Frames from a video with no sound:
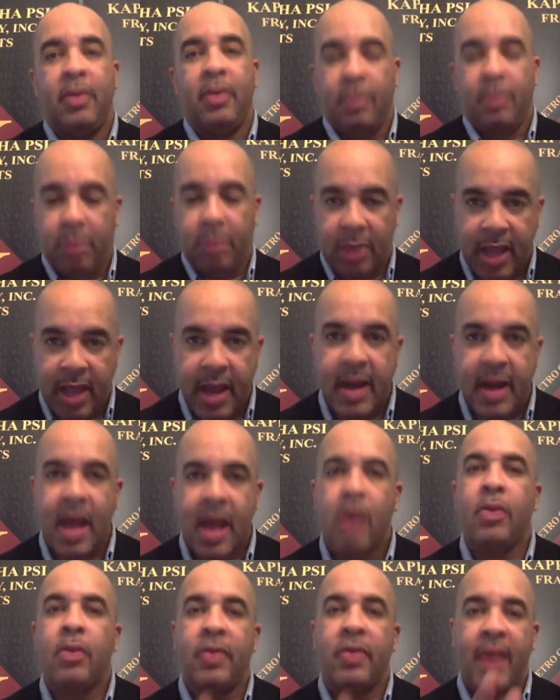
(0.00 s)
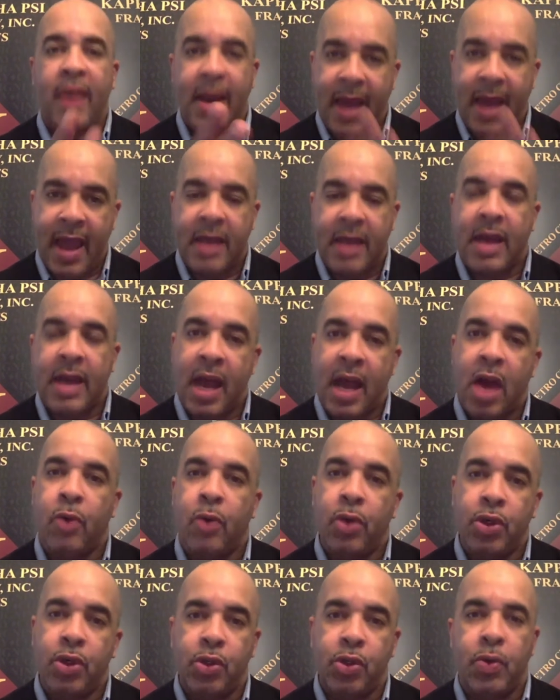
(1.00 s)
Plan out that 8
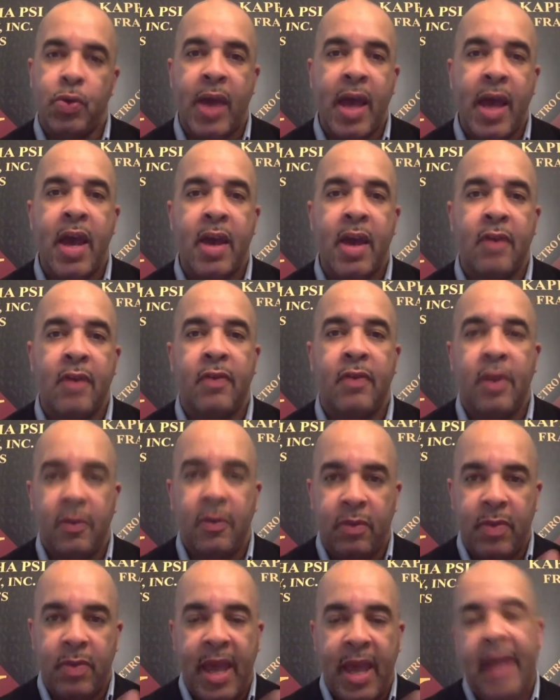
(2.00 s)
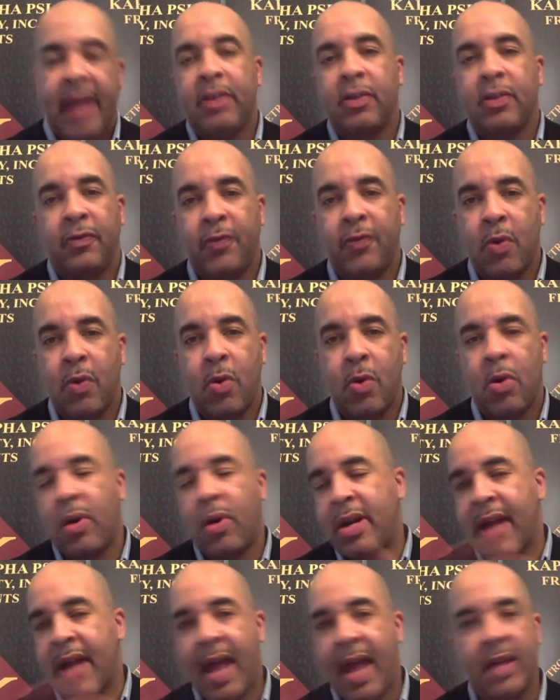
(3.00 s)
hours you have from 8 to 4 or
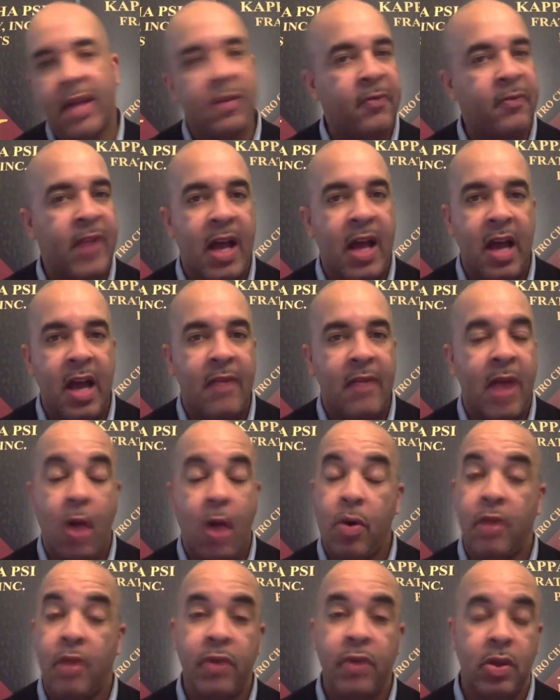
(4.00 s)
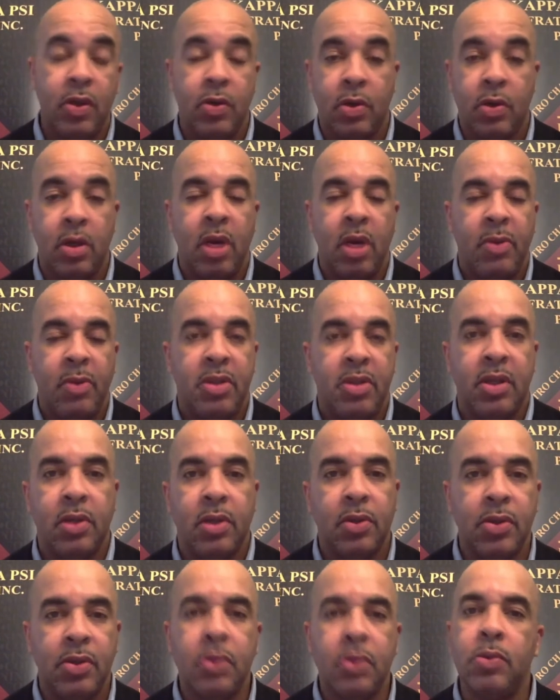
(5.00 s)
9 to 5, however your
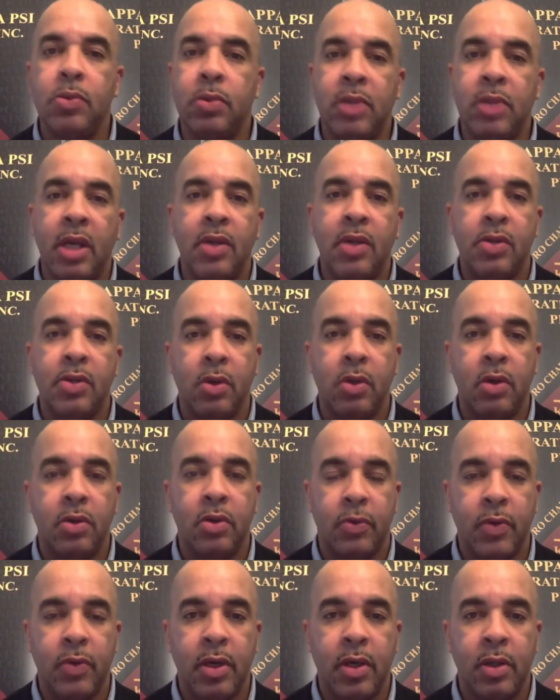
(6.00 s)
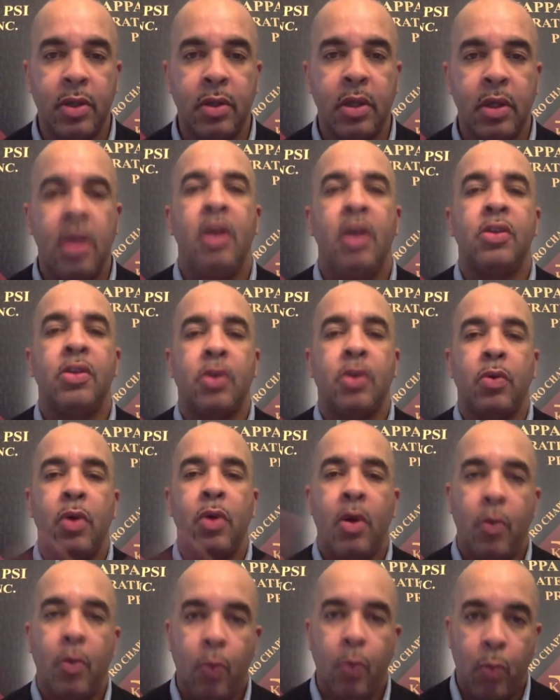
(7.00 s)
particular school day is going to run. So
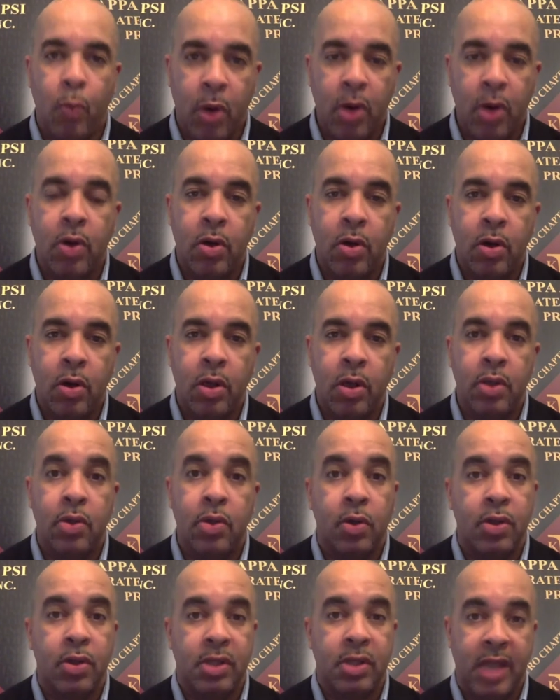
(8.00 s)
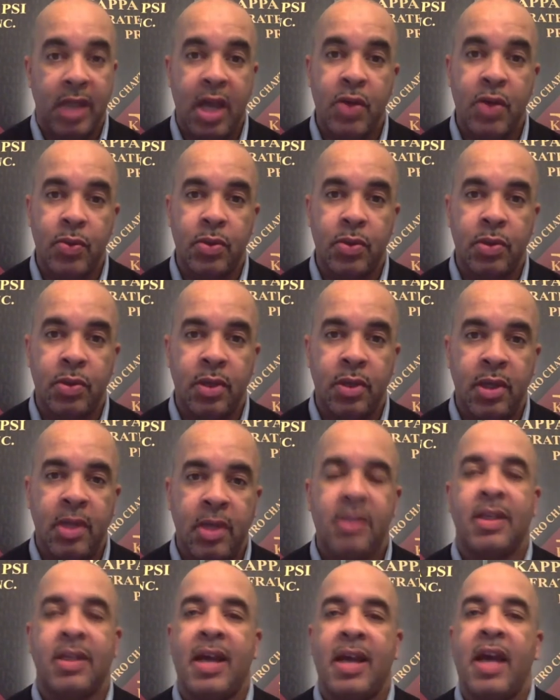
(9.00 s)
work on your schedule
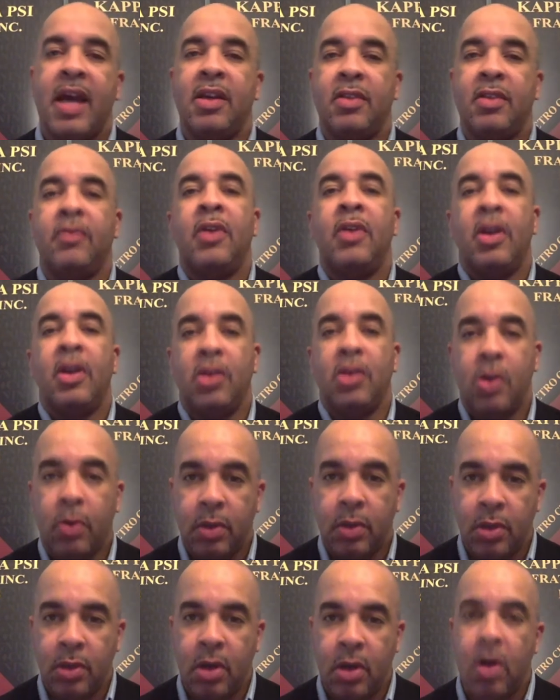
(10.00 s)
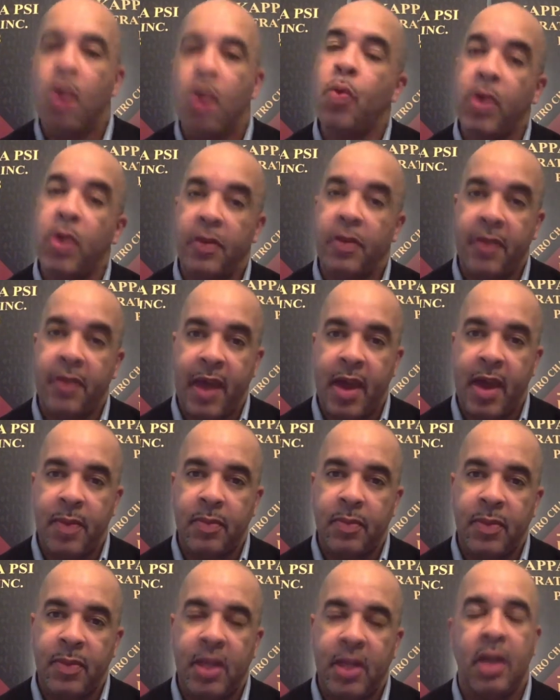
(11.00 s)
to kind of go along with that,
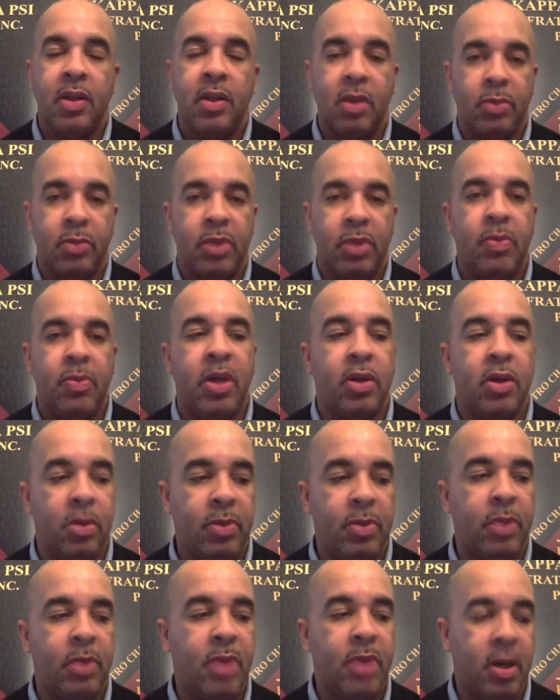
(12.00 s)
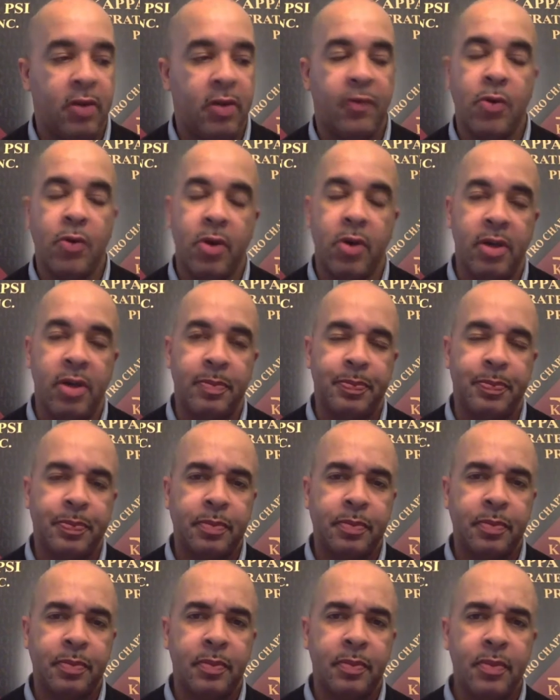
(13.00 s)
and you'll be better for it.
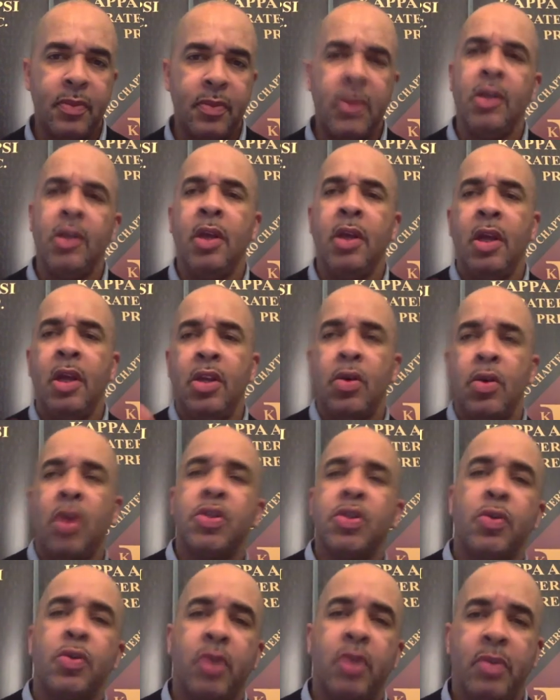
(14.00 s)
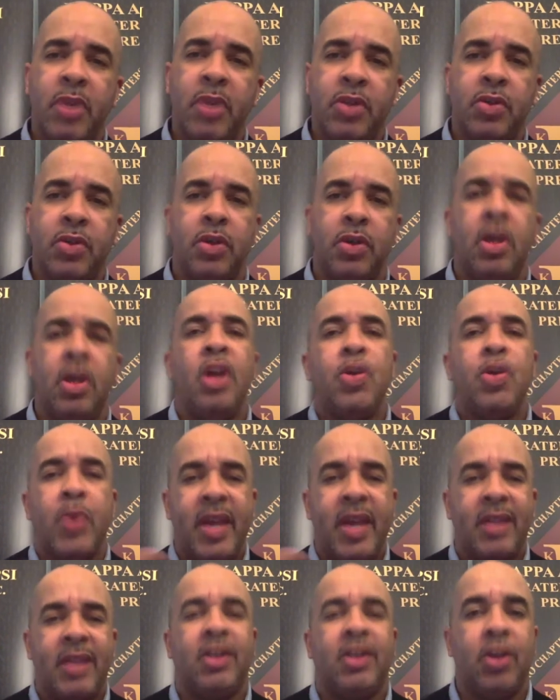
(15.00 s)
You also want to make sure you
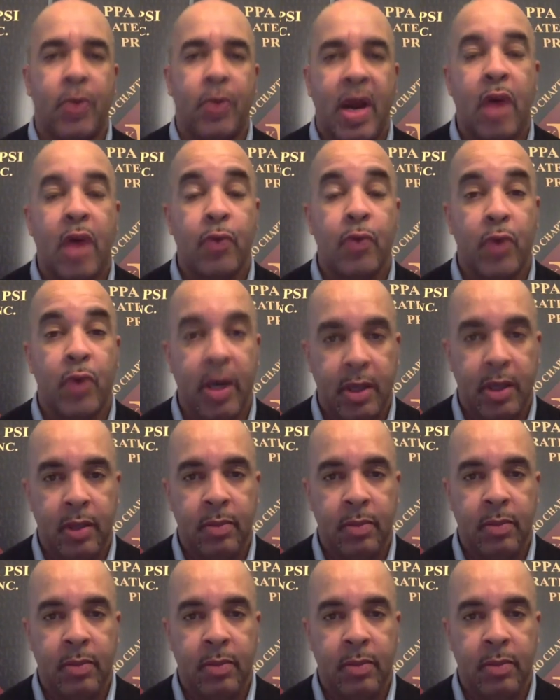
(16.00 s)
hit the ground running.